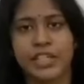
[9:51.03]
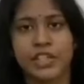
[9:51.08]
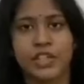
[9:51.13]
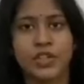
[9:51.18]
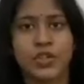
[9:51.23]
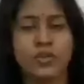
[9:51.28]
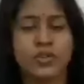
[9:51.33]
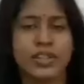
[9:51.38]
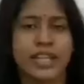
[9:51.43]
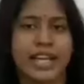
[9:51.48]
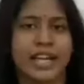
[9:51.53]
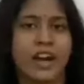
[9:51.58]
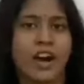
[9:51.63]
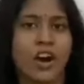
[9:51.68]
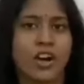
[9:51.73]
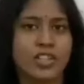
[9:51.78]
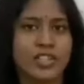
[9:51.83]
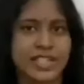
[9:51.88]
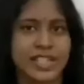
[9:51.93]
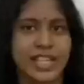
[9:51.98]
you know that
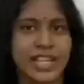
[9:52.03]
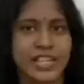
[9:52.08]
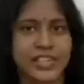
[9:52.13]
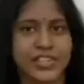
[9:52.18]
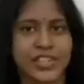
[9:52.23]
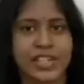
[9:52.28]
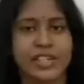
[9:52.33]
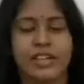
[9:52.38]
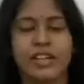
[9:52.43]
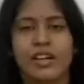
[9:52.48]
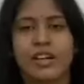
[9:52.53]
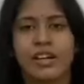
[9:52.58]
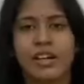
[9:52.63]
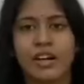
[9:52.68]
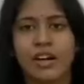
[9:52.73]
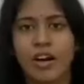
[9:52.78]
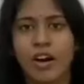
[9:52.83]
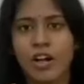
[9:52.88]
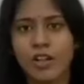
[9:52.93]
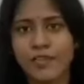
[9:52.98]
oxidation
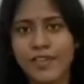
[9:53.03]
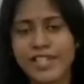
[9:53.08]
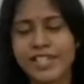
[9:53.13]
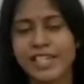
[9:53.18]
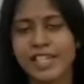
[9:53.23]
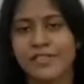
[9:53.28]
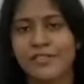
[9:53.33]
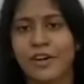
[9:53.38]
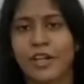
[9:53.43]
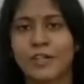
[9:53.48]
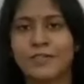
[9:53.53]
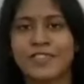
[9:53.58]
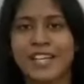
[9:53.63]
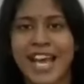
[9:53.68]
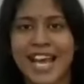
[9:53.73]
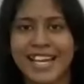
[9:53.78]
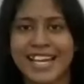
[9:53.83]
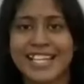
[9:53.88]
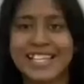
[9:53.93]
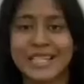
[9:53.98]
always involves
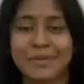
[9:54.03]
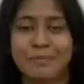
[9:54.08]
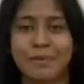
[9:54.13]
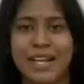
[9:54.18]
NAD+.